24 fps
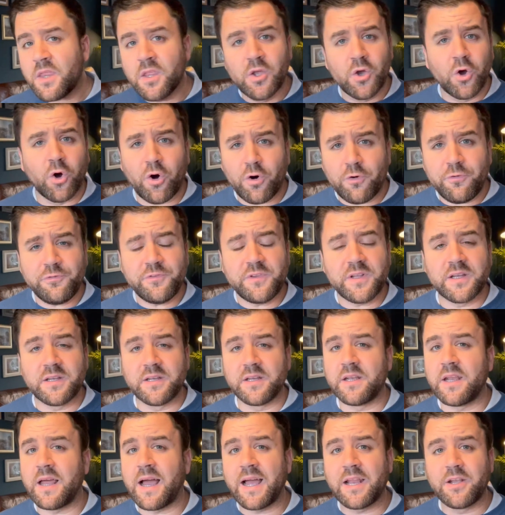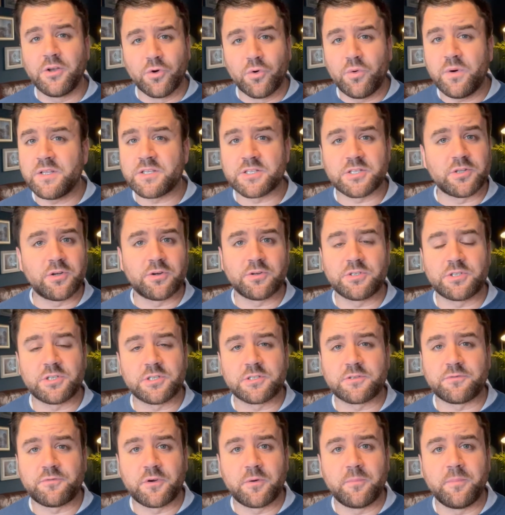Often, and I know it's not
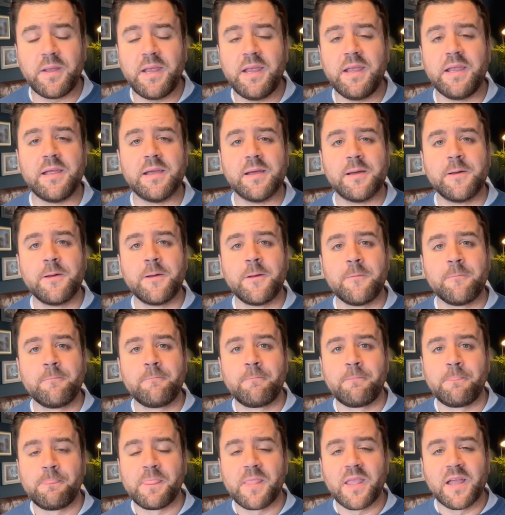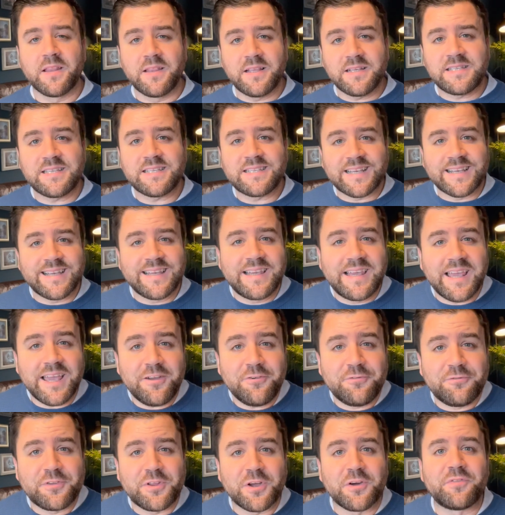just for me, this is a
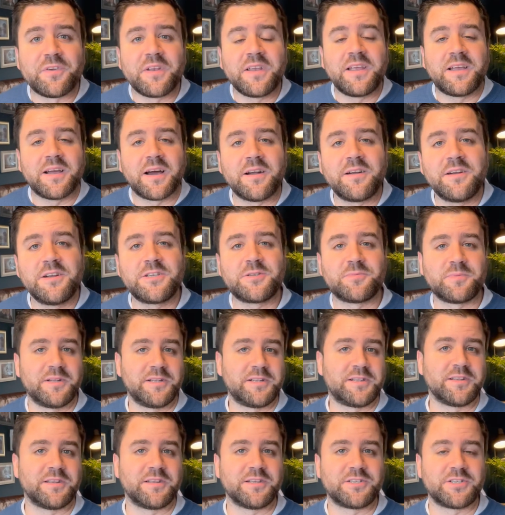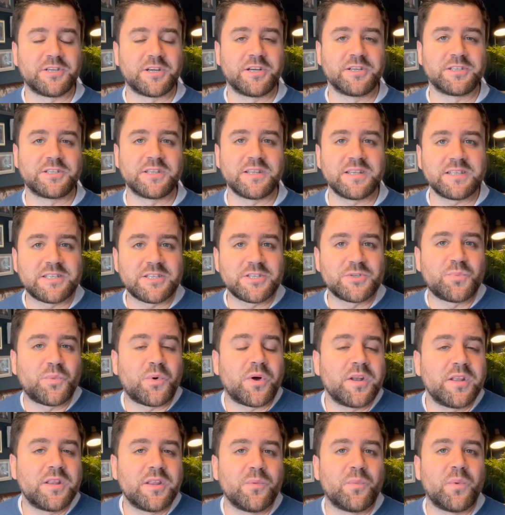gift of encouragement to the church. And this is
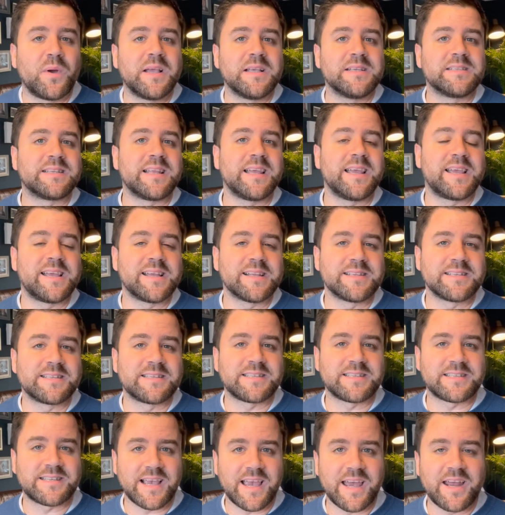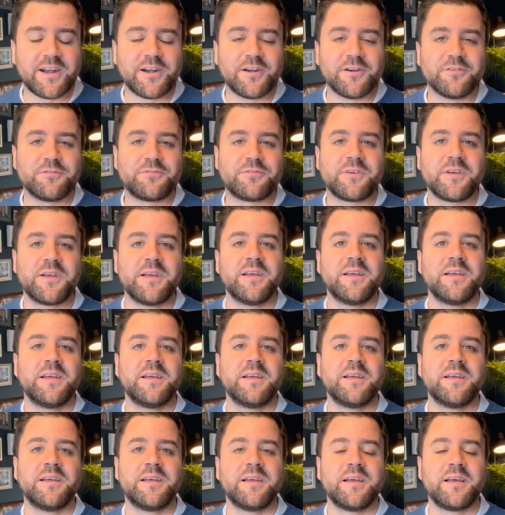one of the ways they can serve
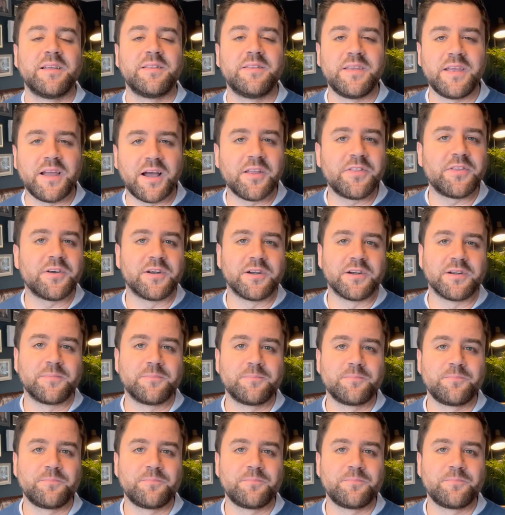the other?